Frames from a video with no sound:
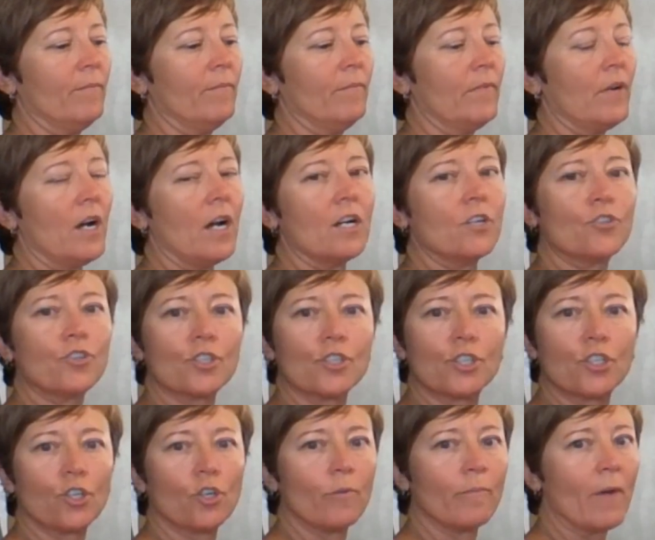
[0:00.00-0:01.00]
Under
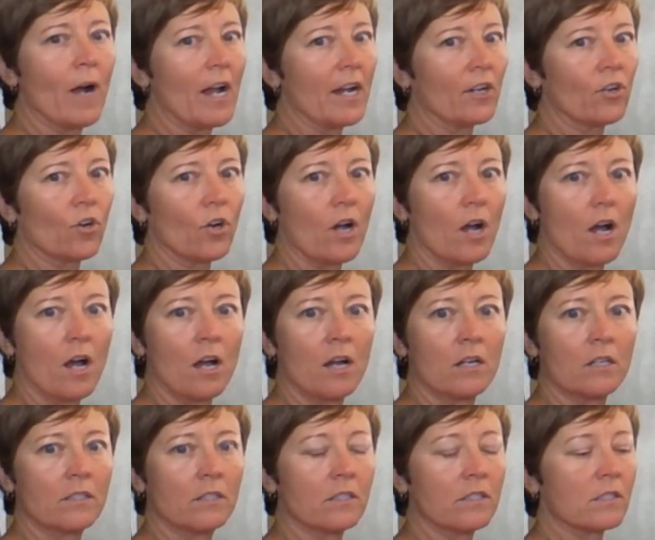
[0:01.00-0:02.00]
2
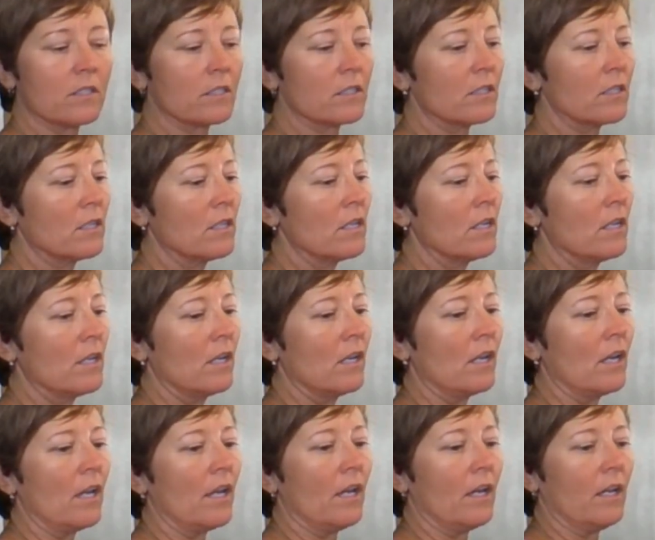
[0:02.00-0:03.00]
microns,
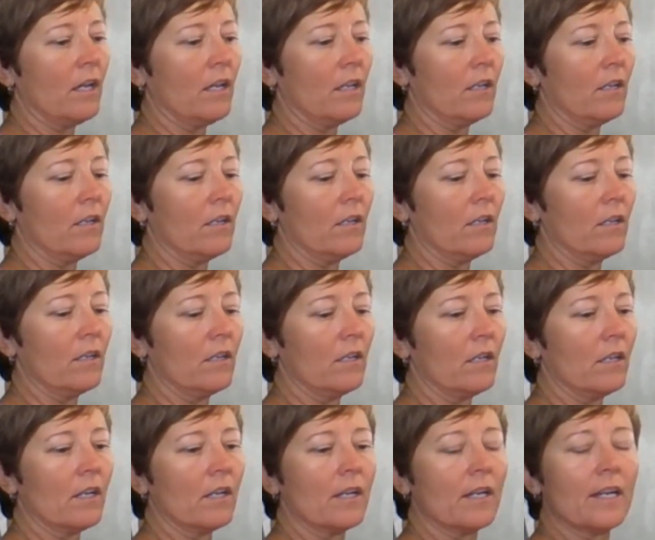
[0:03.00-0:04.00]

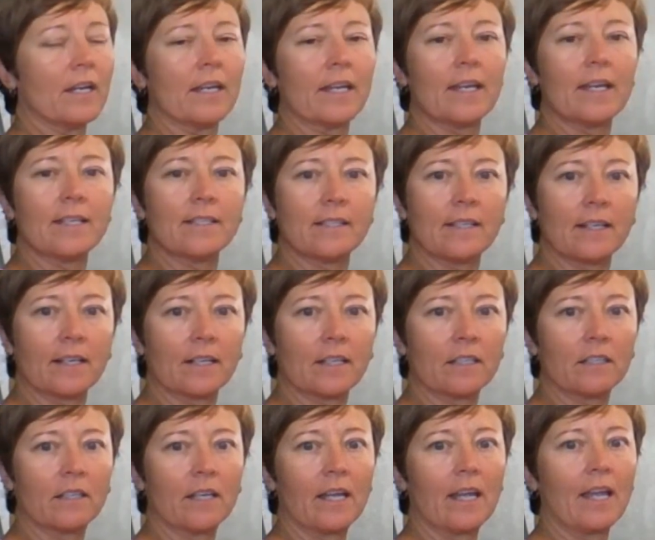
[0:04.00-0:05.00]
it's easy to
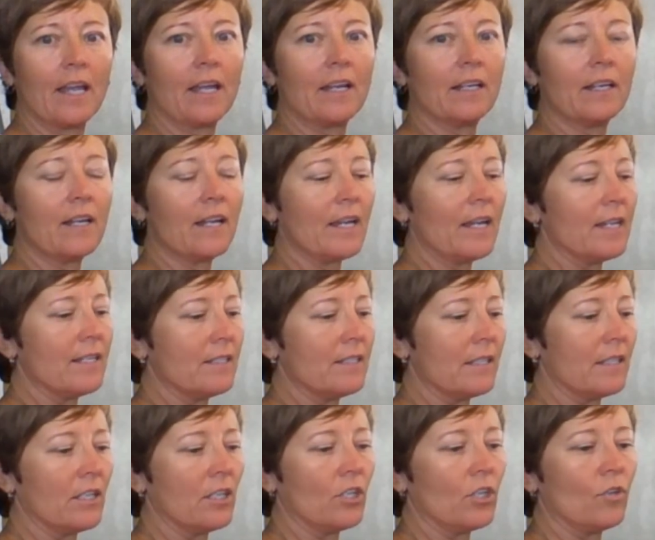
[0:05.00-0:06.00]
clean, easy
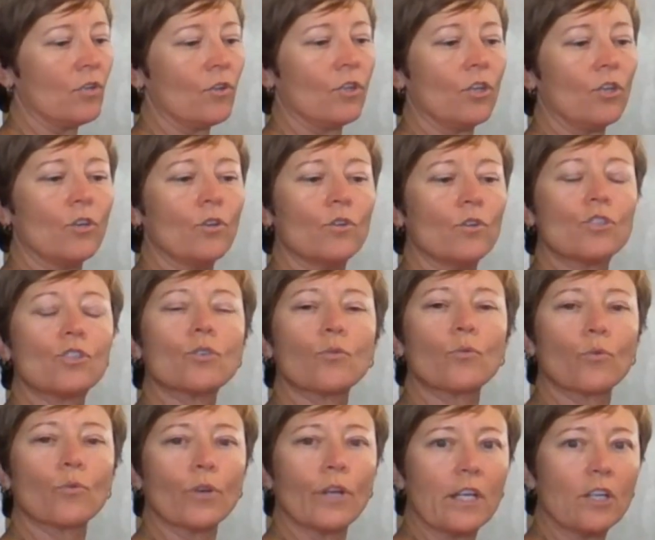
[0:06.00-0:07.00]
to use,
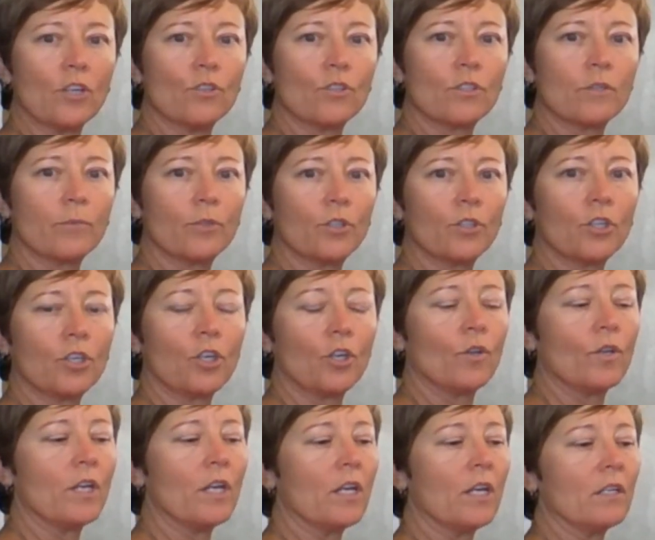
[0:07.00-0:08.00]
reusable
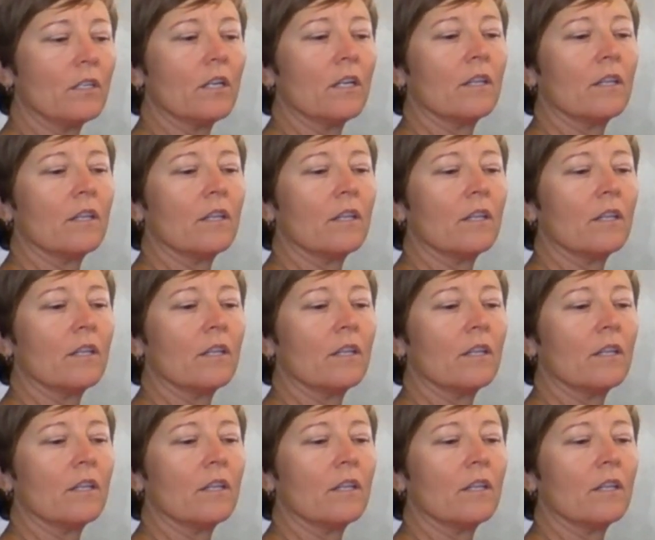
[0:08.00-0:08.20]
unit.